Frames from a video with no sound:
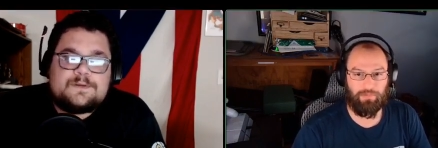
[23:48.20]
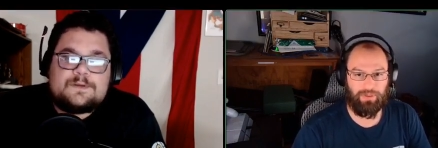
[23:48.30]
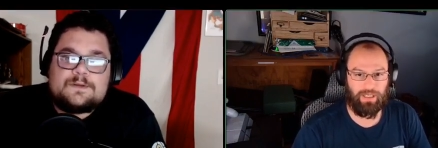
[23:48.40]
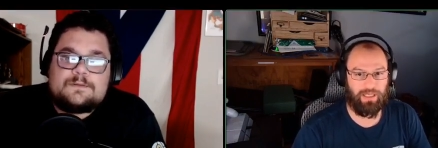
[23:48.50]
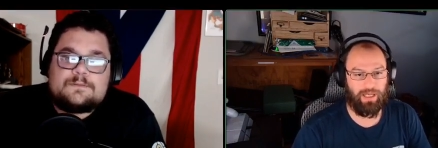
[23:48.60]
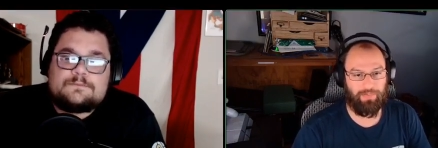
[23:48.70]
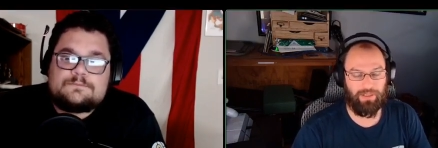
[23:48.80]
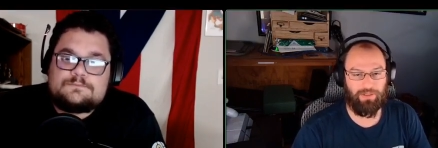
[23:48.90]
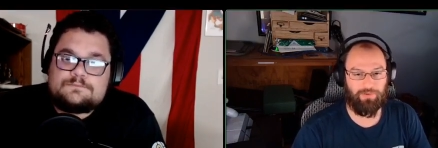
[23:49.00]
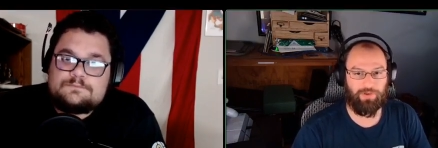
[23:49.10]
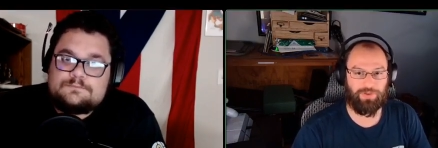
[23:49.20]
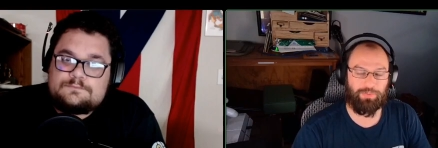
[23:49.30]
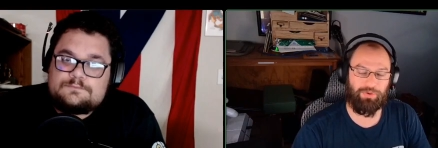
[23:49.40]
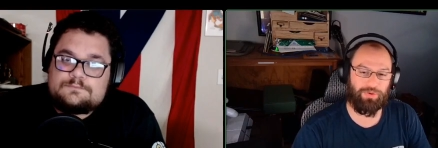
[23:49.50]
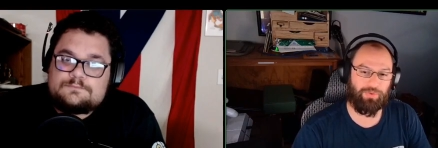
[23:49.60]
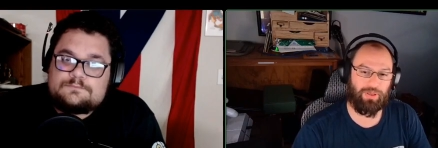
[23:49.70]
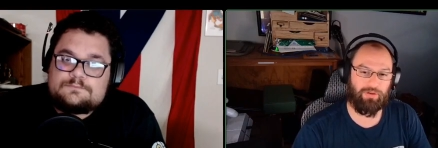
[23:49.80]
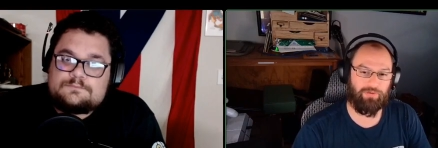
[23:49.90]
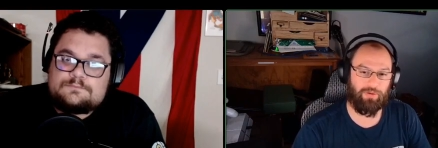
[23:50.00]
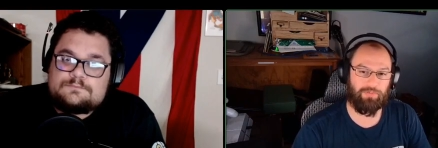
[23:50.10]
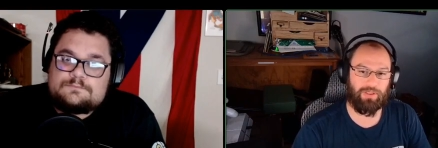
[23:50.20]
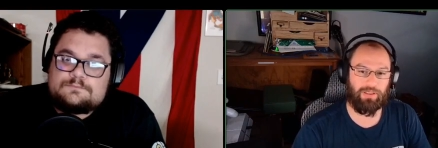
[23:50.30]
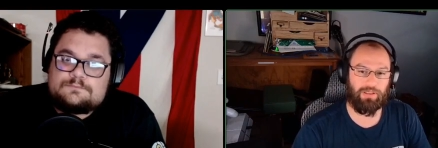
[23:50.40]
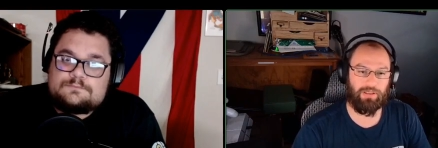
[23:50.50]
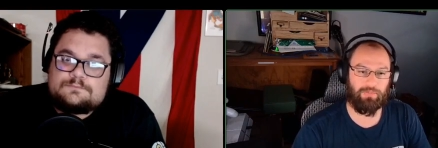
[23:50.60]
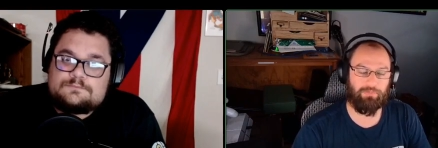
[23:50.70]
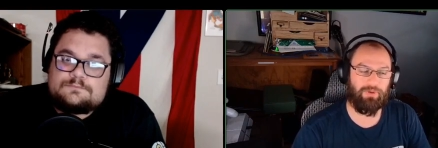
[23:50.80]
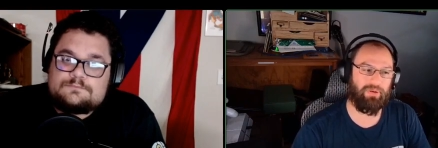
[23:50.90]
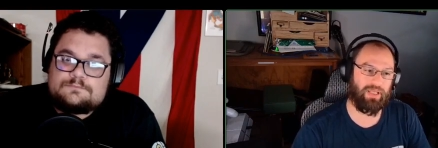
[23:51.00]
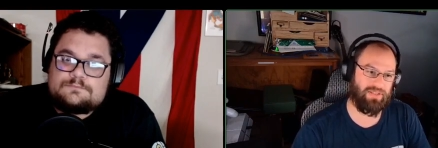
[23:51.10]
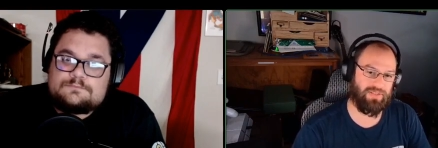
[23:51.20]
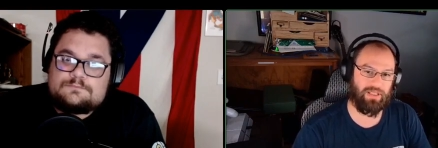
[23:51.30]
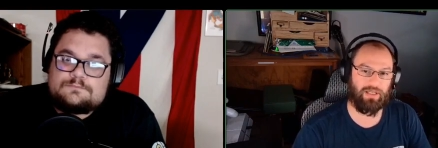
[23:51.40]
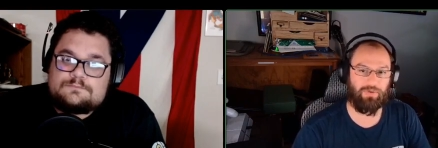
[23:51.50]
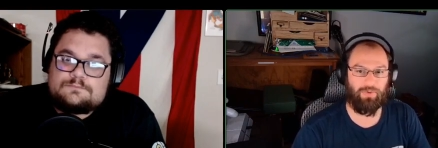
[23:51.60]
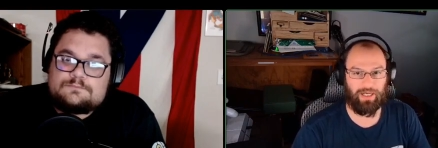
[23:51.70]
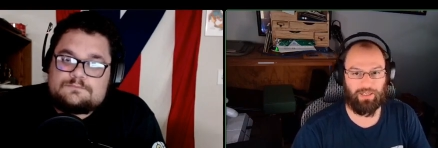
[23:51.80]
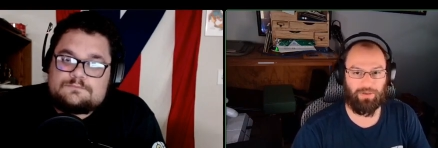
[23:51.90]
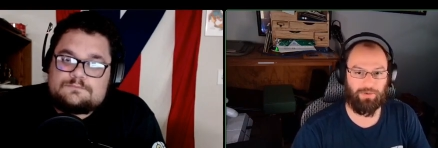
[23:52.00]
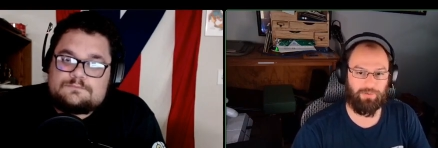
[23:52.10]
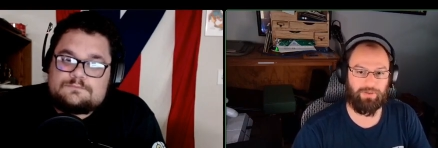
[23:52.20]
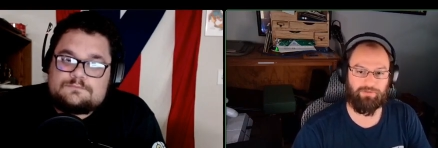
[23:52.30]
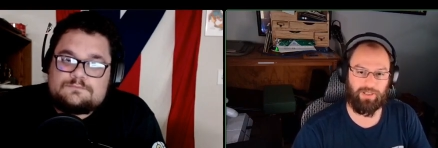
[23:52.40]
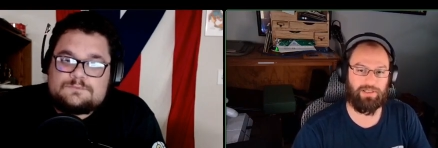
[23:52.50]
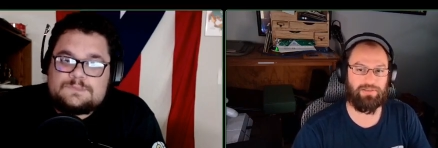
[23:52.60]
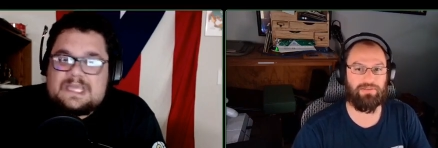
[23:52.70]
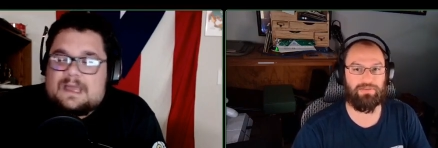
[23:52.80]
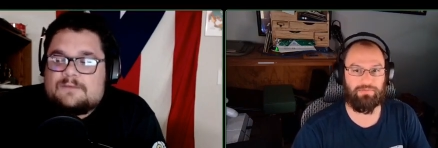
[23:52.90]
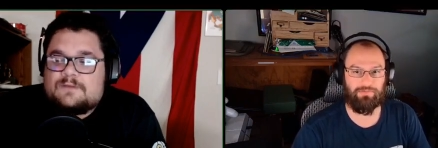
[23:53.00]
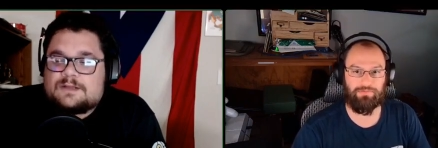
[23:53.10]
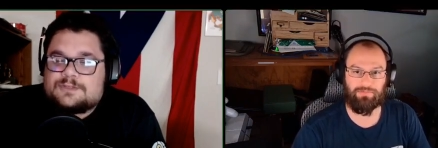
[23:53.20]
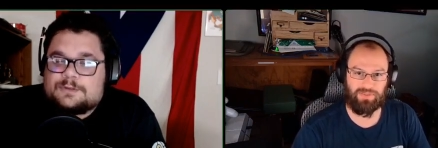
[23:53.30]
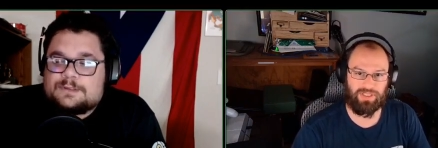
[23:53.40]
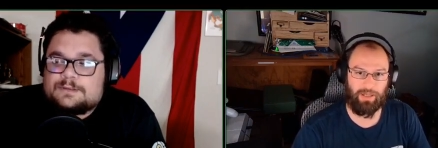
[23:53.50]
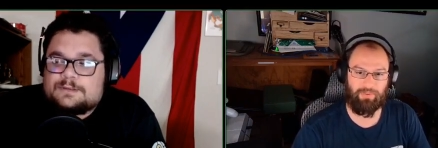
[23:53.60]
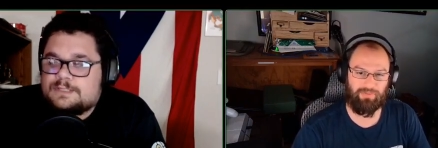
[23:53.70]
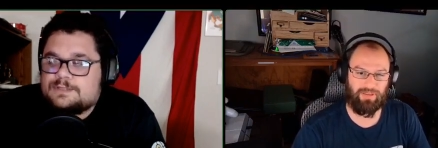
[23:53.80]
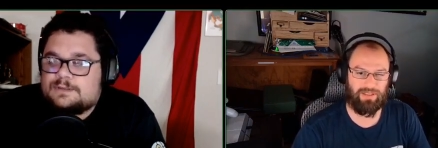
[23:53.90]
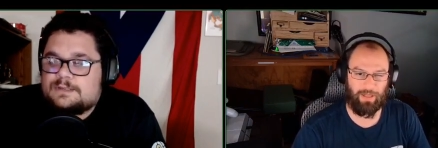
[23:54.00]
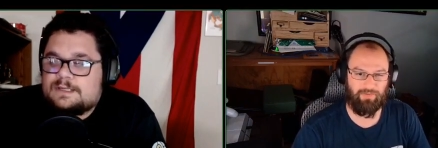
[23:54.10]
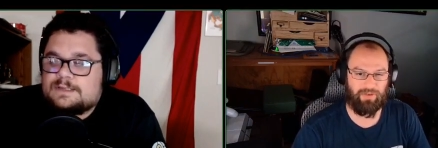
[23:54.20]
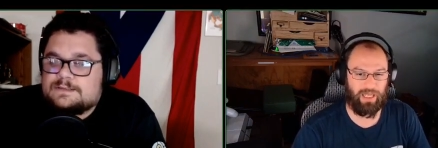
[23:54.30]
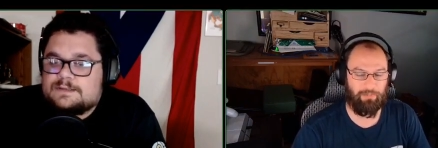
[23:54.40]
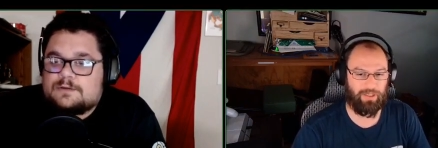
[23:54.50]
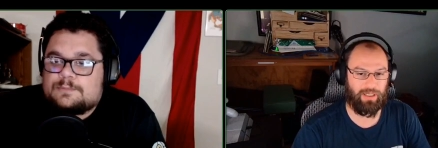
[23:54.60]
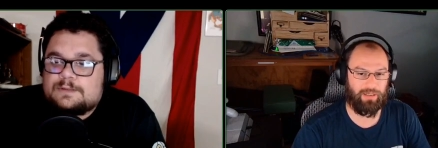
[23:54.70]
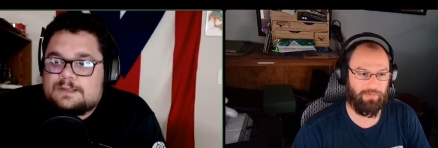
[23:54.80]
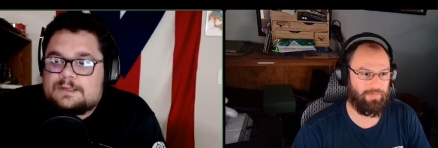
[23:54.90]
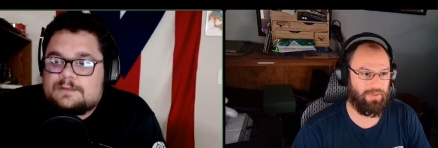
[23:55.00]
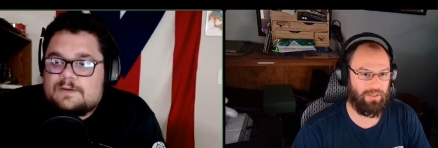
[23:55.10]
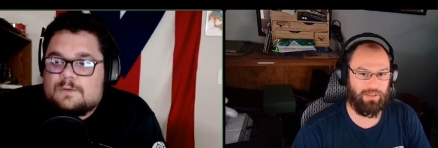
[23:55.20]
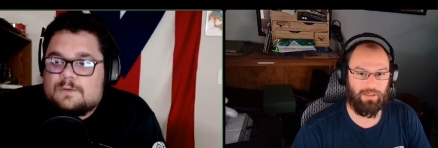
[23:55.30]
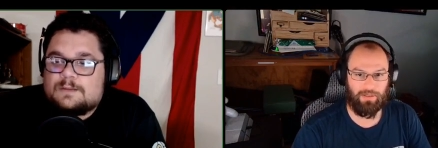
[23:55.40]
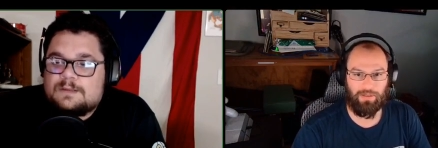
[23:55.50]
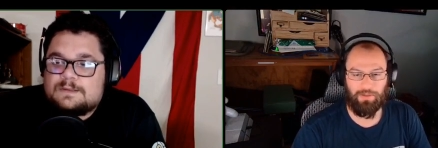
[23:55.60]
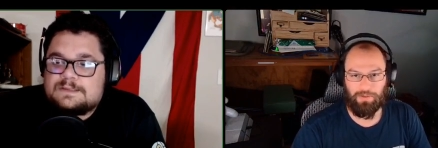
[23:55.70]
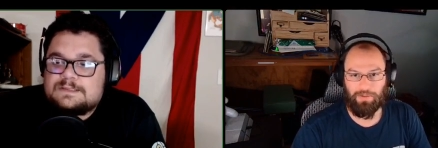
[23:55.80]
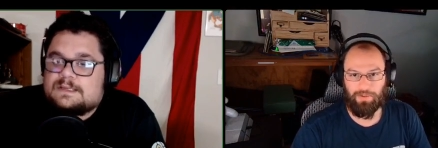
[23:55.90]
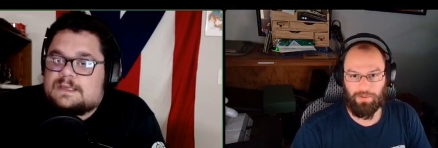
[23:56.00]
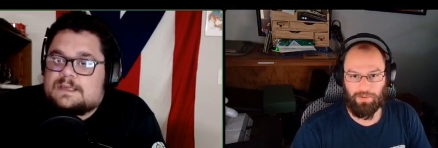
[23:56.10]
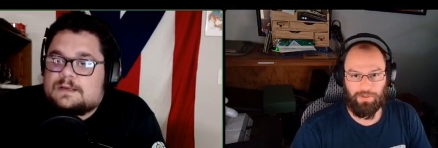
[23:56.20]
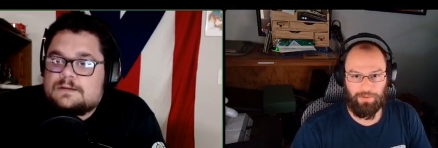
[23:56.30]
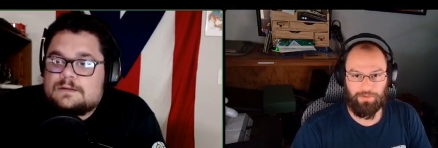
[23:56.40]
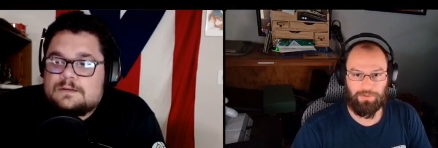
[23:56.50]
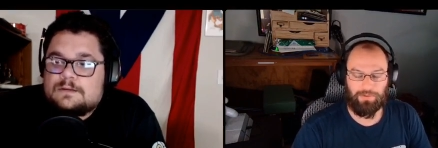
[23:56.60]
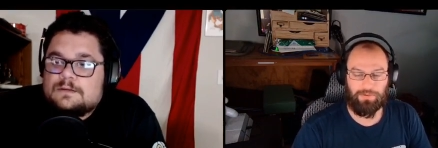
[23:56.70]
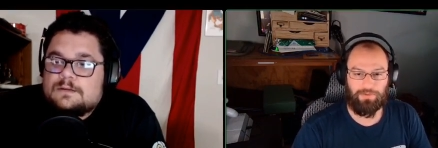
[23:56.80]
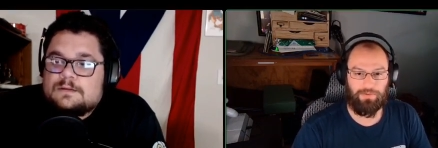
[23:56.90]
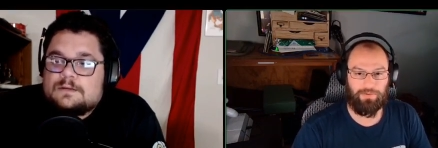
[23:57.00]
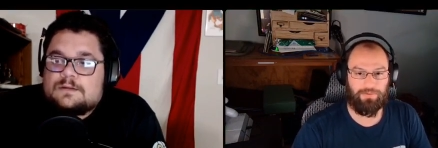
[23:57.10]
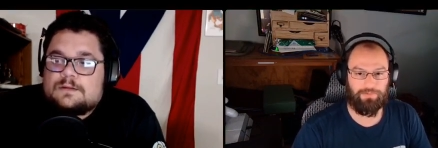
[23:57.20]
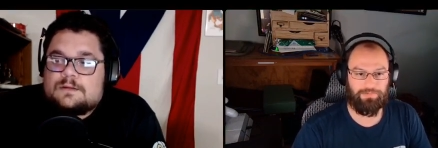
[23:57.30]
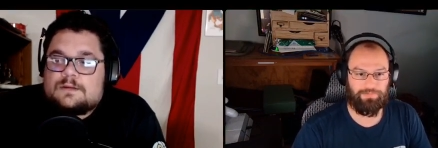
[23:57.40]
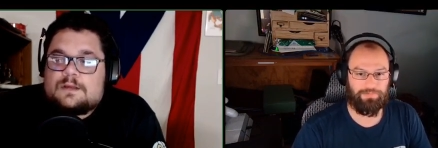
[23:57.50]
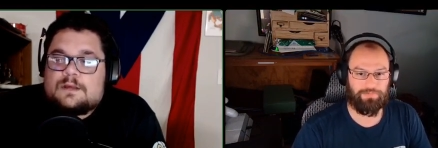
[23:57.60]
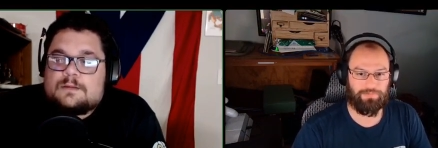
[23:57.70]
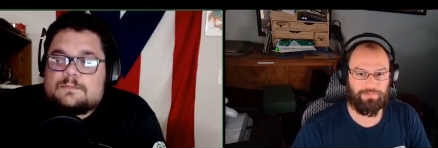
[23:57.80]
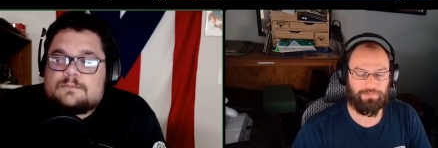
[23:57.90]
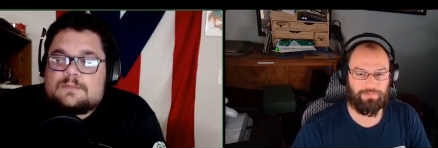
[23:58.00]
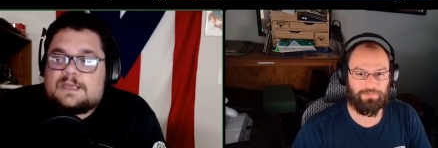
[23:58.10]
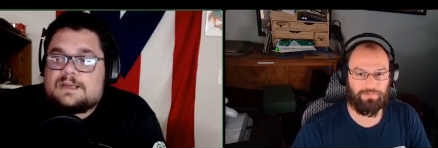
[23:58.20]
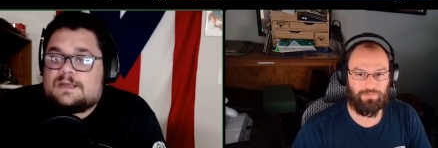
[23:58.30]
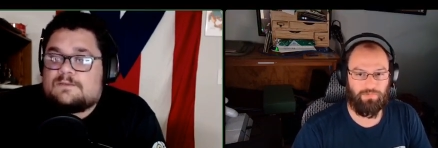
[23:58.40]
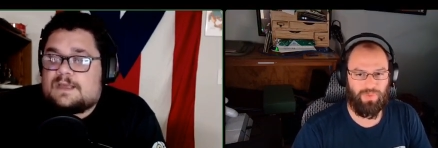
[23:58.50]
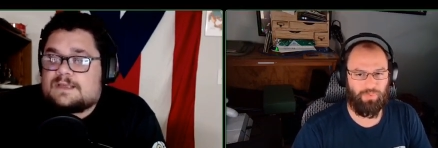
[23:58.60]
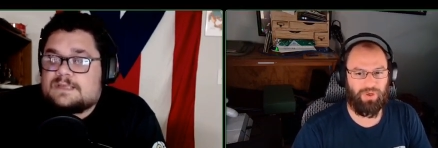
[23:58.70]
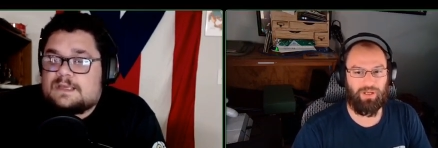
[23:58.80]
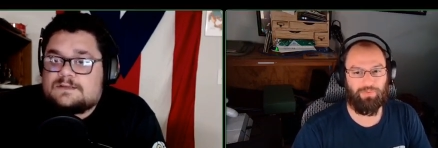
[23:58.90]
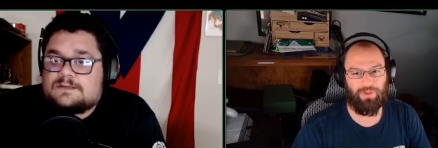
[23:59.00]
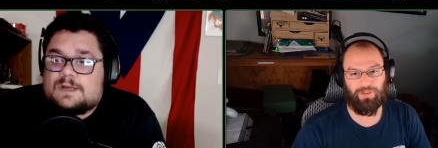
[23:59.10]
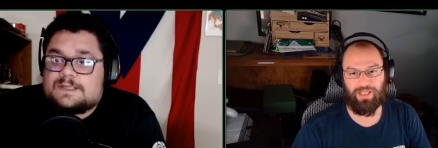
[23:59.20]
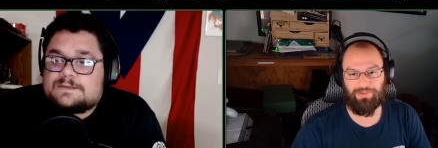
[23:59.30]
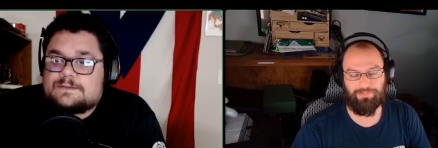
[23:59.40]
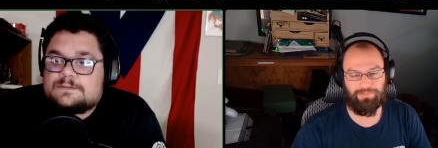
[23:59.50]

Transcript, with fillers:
Speaker 1: But I mean, you've also pulled away from the um the big stick, whack you in face. Yeah, I've got Jodah. My Jodah deck
Speaker 2: is dope. Like if I want to play big stick, I can. Um, and I have Cascade right. twice.